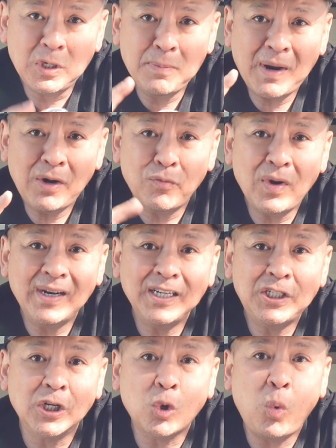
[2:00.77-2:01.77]
you might run
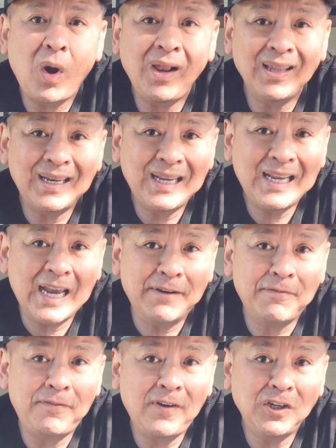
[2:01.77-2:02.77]
into quality and
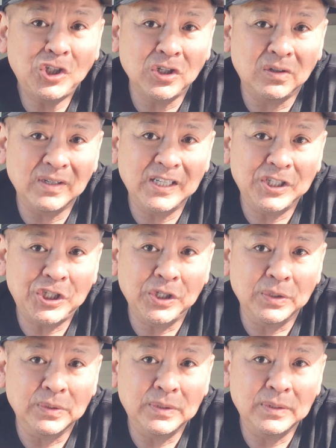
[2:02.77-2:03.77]
functional
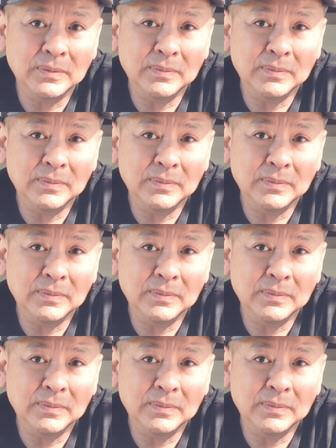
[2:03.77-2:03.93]
issues.